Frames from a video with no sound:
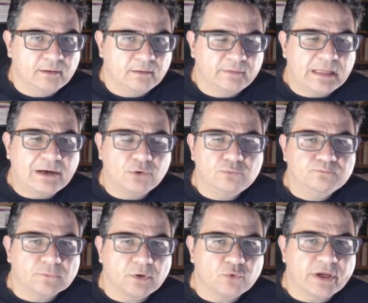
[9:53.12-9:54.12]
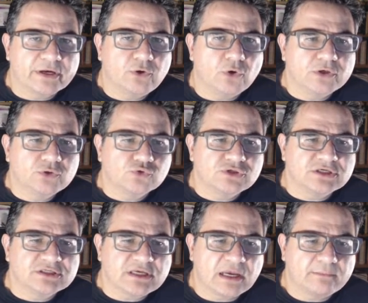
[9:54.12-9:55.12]
Now we are going to see
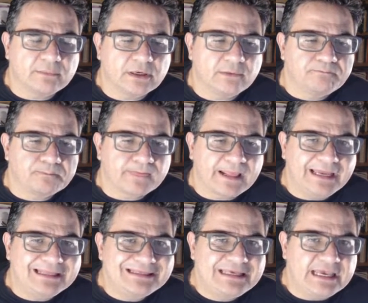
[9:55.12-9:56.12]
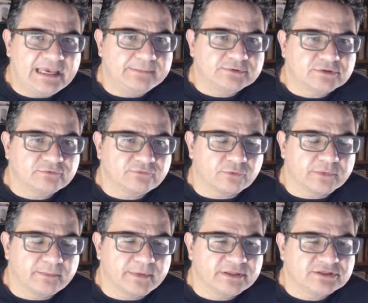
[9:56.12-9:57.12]
some end games from
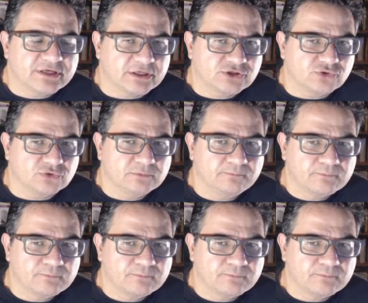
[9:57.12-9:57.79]
the men's section.